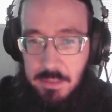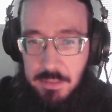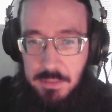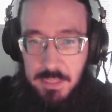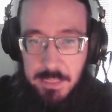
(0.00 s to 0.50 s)

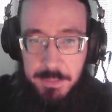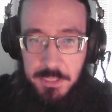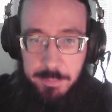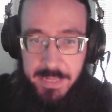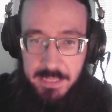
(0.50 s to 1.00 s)
Sleep in
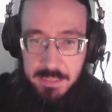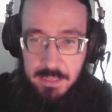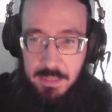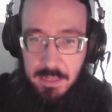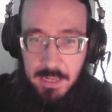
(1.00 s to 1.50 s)
your bed.
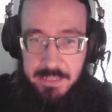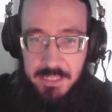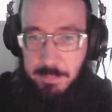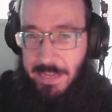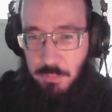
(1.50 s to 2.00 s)

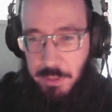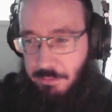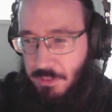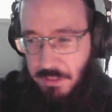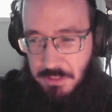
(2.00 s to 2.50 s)
Doesn't matter
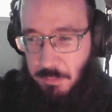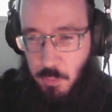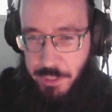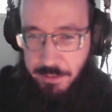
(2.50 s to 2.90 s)
whether it's until morning or